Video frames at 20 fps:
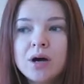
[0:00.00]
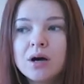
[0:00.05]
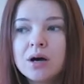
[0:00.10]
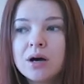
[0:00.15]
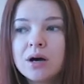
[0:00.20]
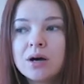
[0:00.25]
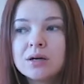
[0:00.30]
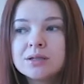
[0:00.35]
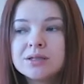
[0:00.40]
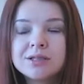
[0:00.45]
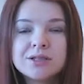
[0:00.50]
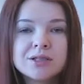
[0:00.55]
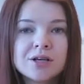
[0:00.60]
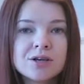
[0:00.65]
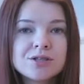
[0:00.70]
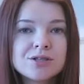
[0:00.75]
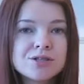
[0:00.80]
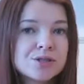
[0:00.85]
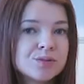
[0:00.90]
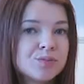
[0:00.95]
uh, did
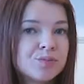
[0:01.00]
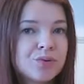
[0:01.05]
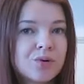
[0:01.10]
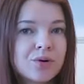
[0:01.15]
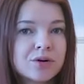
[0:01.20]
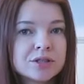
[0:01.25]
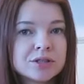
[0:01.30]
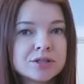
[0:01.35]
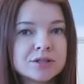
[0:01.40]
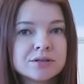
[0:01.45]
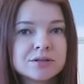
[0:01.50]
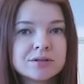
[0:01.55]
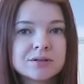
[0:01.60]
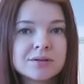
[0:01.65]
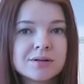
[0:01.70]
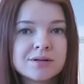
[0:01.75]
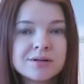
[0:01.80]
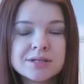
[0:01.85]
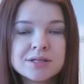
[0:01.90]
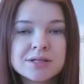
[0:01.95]
not support
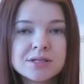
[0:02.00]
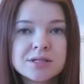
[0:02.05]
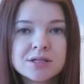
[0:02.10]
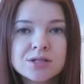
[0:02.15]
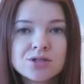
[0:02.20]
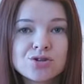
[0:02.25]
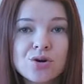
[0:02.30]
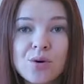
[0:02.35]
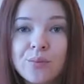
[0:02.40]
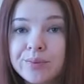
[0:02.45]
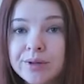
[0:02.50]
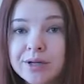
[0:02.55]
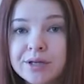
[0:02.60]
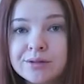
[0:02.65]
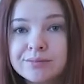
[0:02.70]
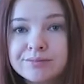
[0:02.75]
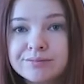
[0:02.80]
uh, this topic.